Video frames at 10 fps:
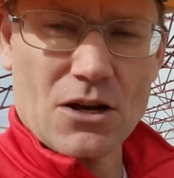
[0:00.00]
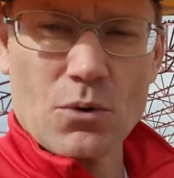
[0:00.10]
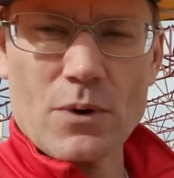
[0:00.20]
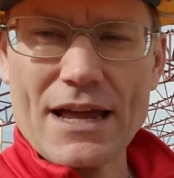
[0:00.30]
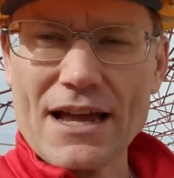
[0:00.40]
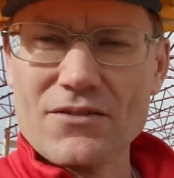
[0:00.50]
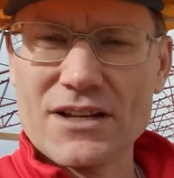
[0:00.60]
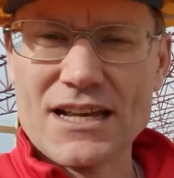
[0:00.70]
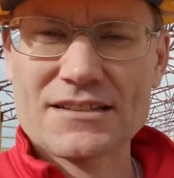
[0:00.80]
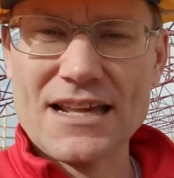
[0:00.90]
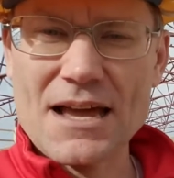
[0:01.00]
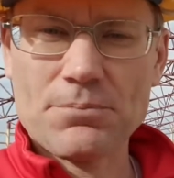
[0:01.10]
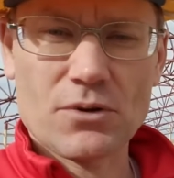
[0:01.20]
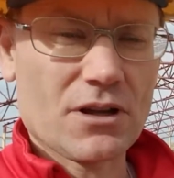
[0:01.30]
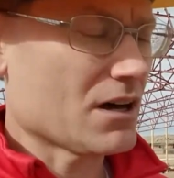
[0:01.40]
we have an
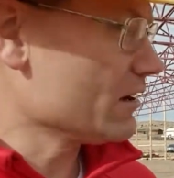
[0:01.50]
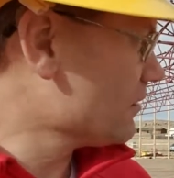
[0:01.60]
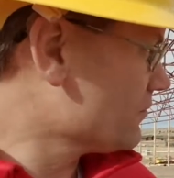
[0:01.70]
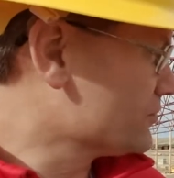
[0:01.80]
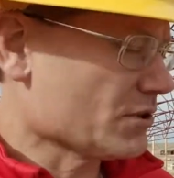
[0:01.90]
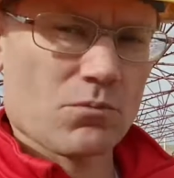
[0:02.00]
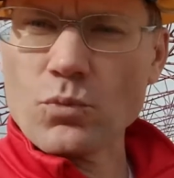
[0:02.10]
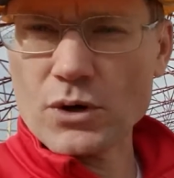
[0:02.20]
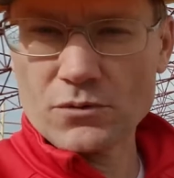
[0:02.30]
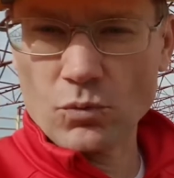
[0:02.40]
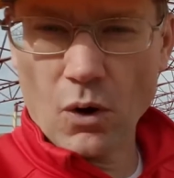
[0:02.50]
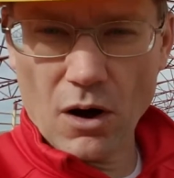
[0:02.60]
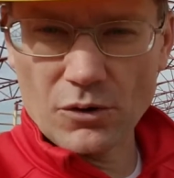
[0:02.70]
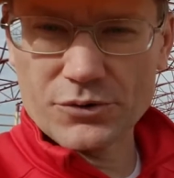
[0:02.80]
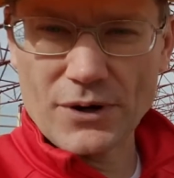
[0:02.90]
example of some wooden
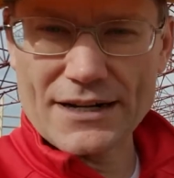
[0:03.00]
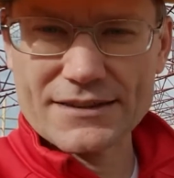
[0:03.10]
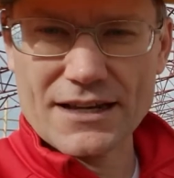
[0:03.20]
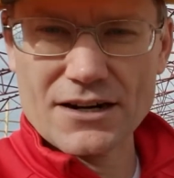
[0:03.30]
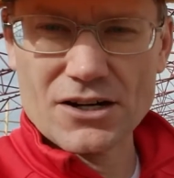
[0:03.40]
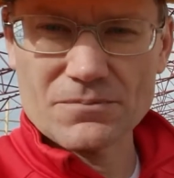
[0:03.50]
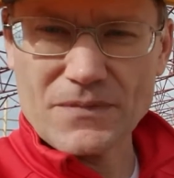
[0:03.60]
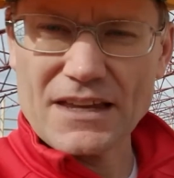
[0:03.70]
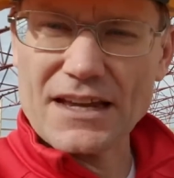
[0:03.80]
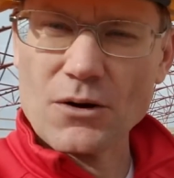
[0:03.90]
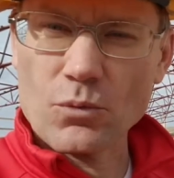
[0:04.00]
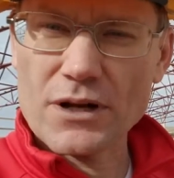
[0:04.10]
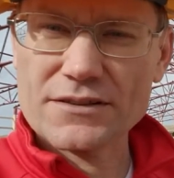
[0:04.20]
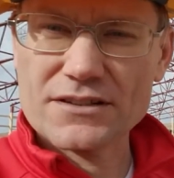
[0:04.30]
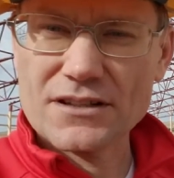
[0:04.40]
walls right there
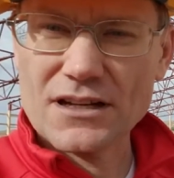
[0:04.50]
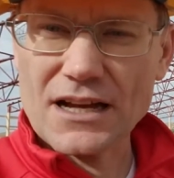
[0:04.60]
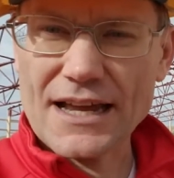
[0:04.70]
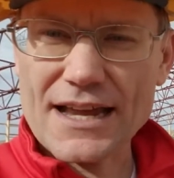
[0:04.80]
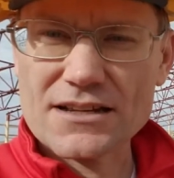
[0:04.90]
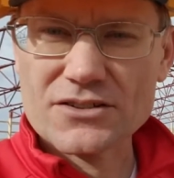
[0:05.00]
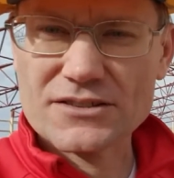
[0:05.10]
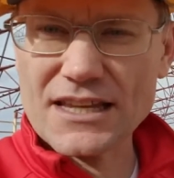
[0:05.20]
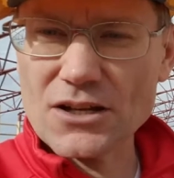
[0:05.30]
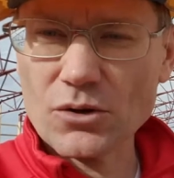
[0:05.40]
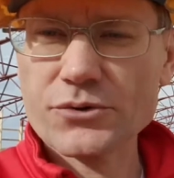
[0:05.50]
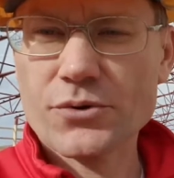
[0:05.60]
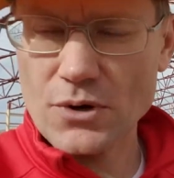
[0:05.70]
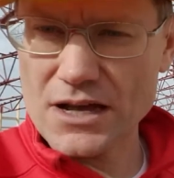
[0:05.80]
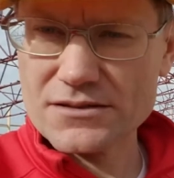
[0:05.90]
with a steel
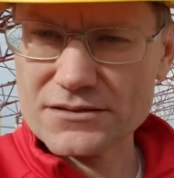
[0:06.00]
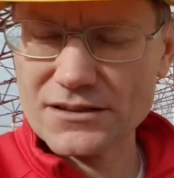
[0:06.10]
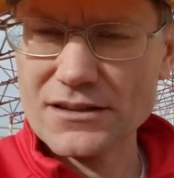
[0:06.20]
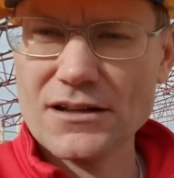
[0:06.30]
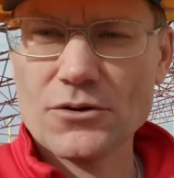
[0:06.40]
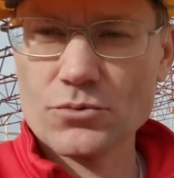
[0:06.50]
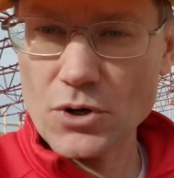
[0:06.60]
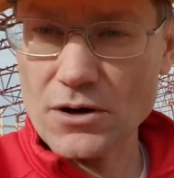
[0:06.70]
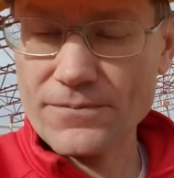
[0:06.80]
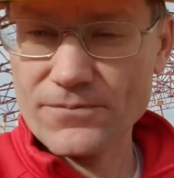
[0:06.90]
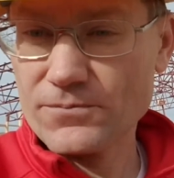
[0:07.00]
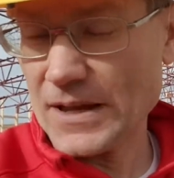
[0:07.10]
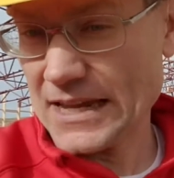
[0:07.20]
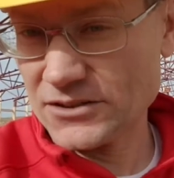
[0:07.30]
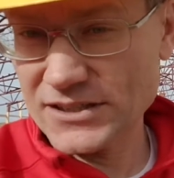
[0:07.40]
truss roof
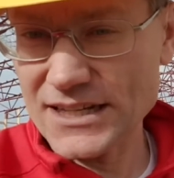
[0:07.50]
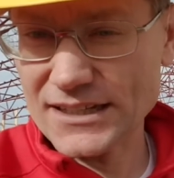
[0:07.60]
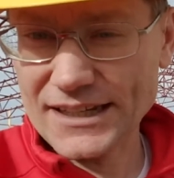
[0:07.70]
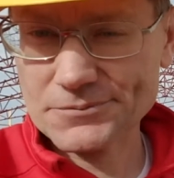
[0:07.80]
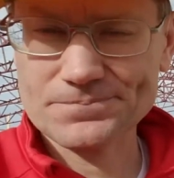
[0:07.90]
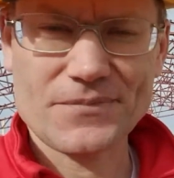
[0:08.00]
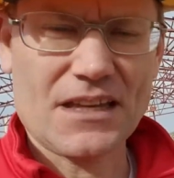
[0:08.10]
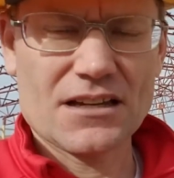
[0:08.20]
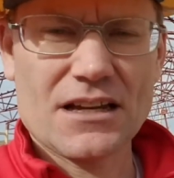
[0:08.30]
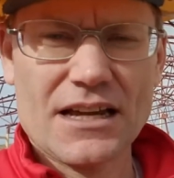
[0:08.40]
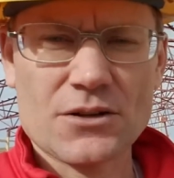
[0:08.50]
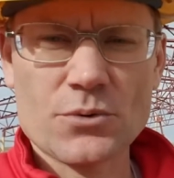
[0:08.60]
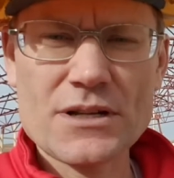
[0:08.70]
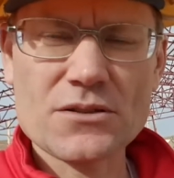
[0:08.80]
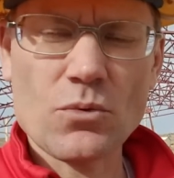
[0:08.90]
and ceiling. And the
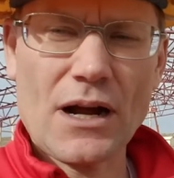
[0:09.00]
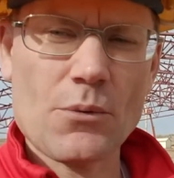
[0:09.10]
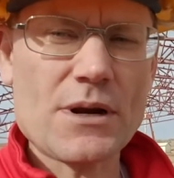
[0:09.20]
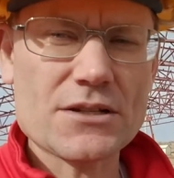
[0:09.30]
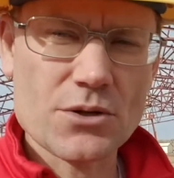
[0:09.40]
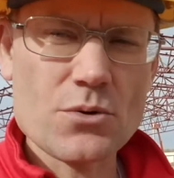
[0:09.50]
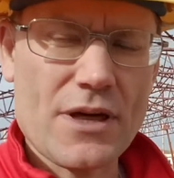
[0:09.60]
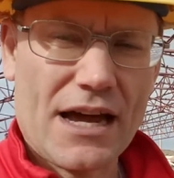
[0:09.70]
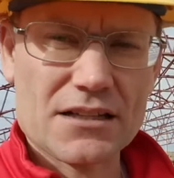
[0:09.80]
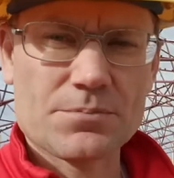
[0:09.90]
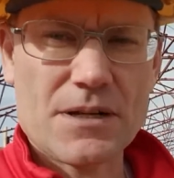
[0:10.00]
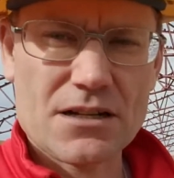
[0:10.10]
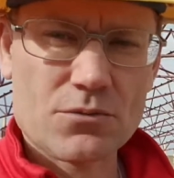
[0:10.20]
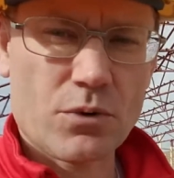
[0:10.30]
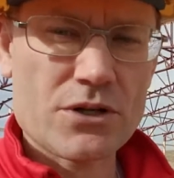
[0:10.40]
reason why we do that is
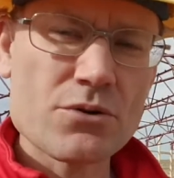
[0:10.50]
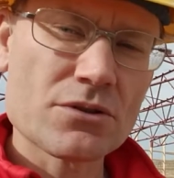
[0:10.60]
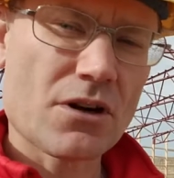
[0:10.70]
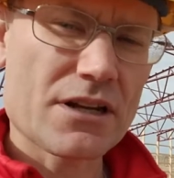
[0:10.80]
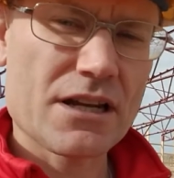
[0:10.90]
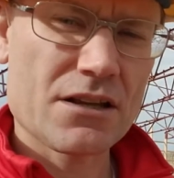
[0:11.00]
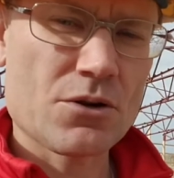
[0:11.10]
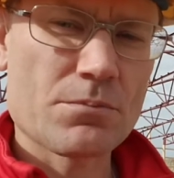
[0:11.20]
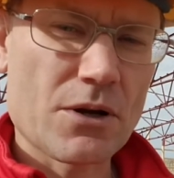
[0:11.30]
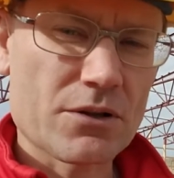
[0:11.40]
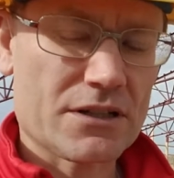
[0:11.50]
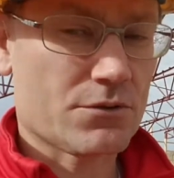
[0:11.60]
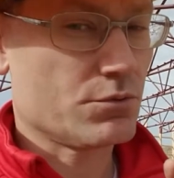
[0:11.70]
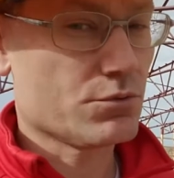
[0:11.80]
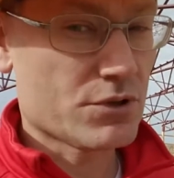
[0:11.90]
because when you start getting your
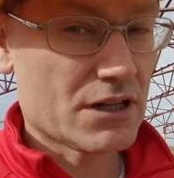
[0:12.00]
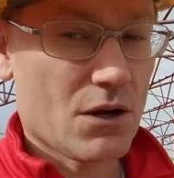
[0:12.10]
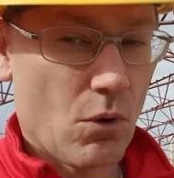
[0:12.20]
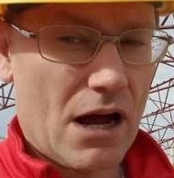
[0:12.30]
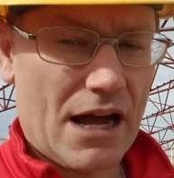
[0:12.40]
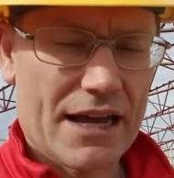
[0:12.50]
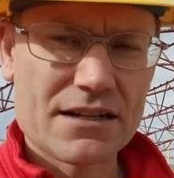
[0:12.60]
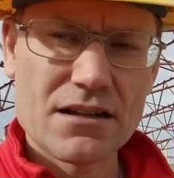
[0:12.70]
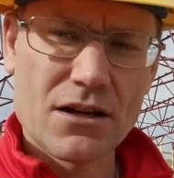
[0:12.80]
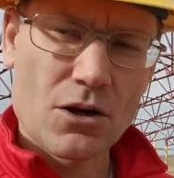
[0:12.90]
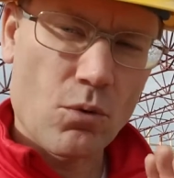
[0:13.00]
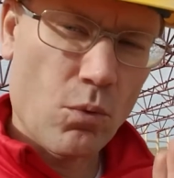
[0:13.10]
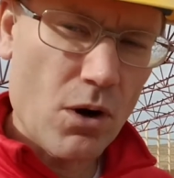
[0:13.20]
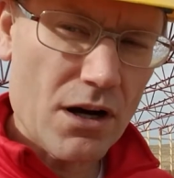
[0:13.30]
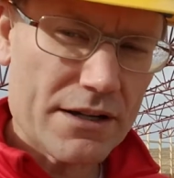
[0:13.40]
buildings really wide,
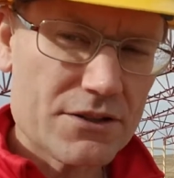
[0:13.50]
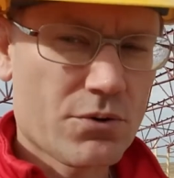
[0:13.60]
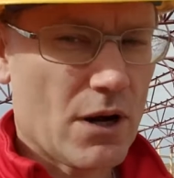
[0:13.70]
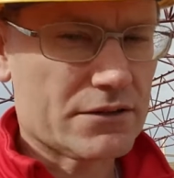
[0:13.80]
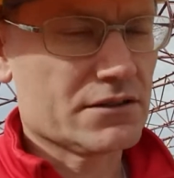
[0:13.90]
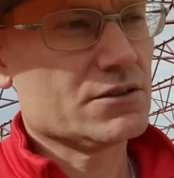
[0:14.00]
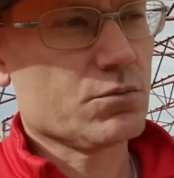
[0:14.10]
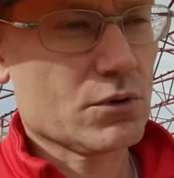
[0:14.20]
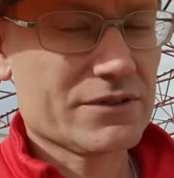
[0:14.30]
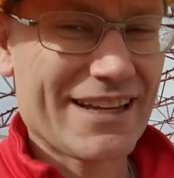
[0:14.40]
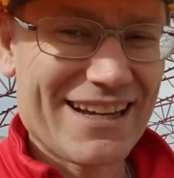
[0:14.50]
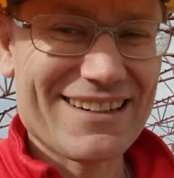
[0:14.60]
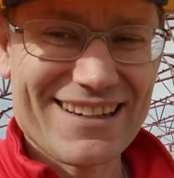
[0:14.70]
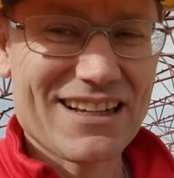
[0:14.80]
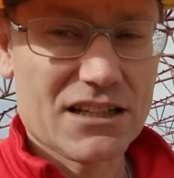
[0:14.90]
wood trusses will tend
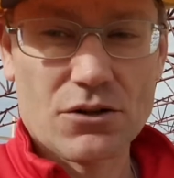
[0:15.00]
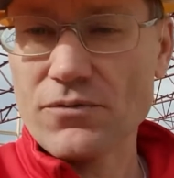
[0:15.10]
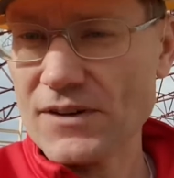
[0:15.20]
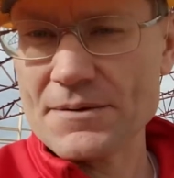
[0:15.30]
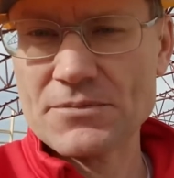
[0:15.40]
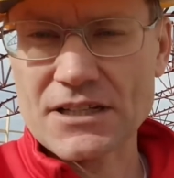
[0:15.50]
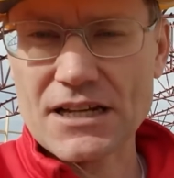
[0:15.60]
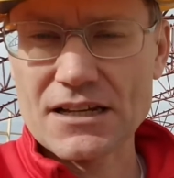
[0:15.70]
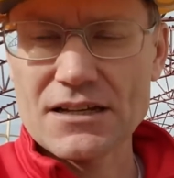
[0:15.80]
to get a little flimsy.